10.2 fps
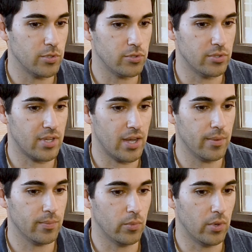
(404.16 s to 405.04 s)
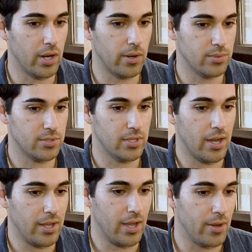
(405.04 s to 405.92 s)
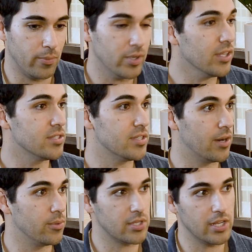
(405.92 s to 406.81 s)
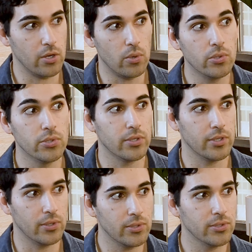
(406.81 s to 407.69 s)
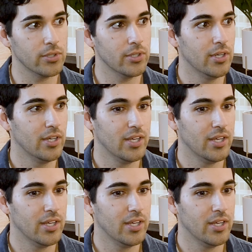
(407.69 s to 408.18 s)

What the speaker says: to a time where I realized that I was getting older and older.